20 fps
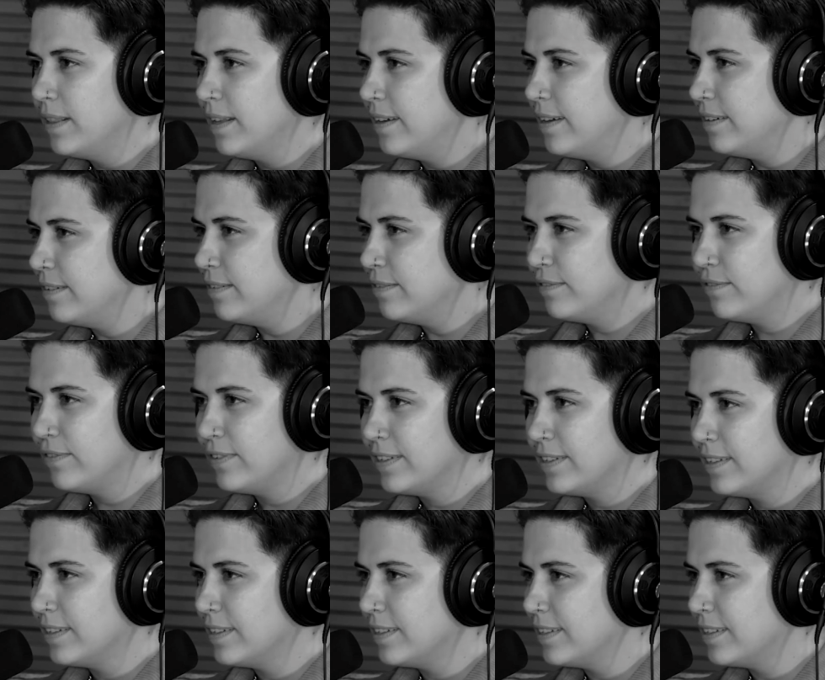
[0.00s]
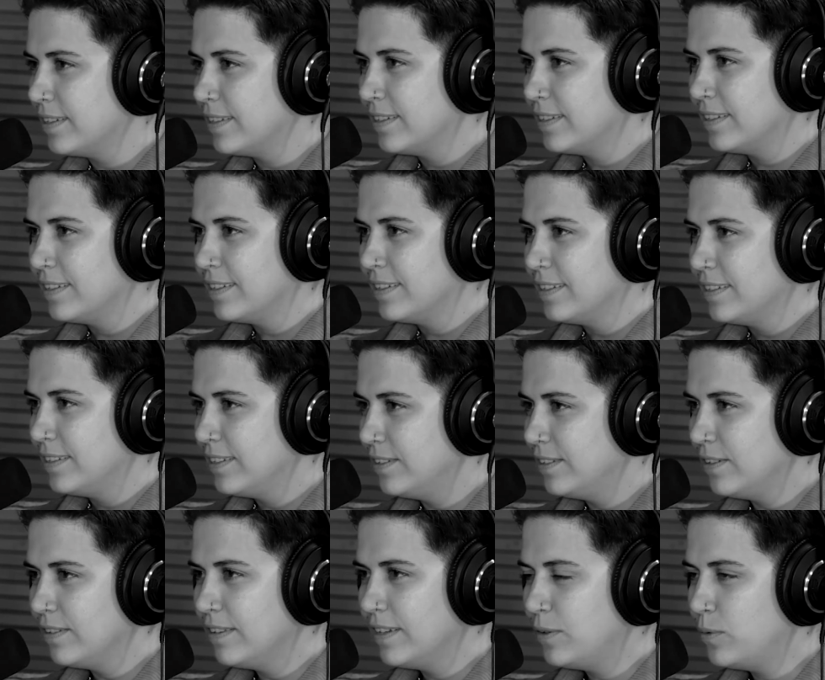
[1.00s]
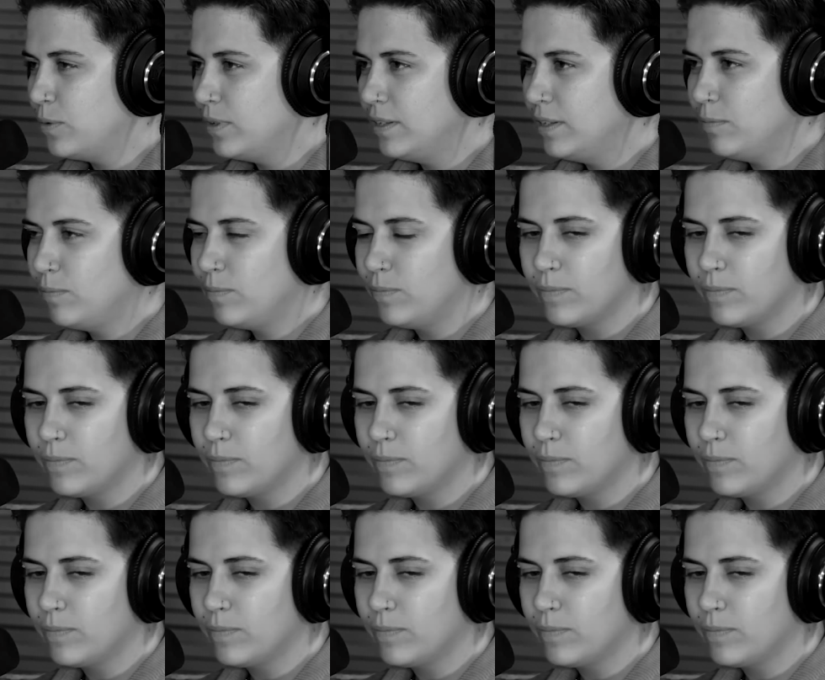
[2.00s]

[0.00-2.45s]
Love. You know that one?